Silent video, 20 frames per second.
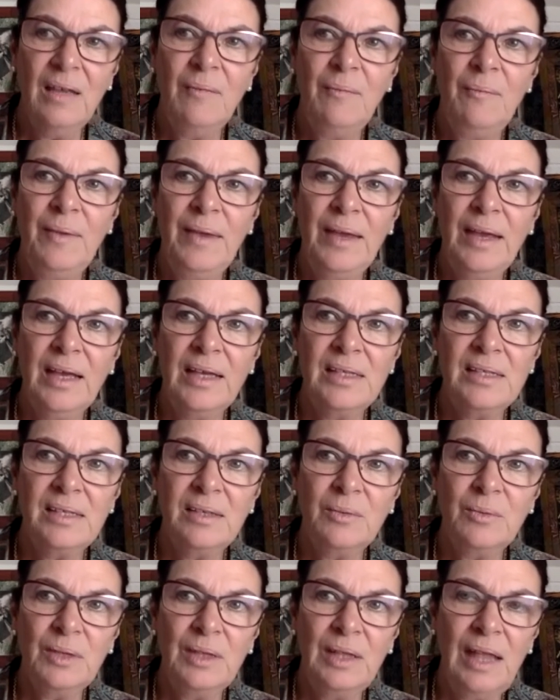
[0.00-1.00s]
because it
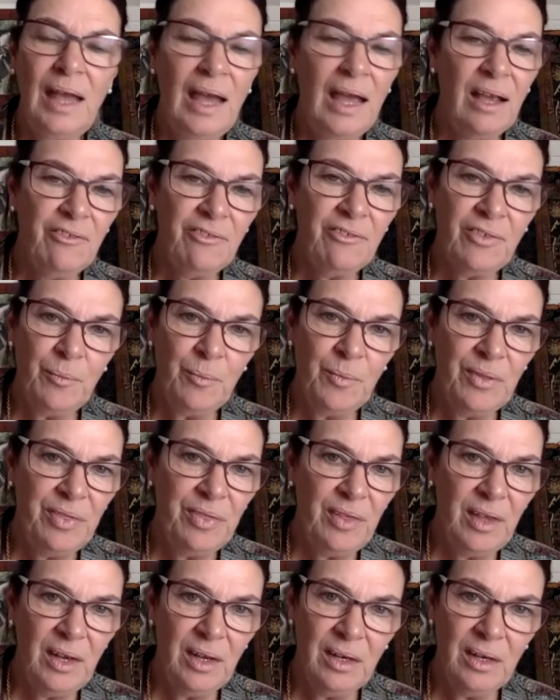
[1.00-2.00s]
will nag from
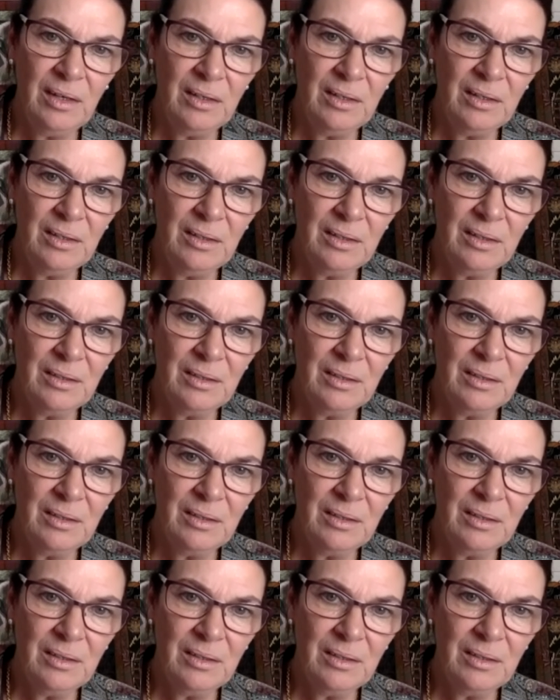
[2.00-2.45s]
within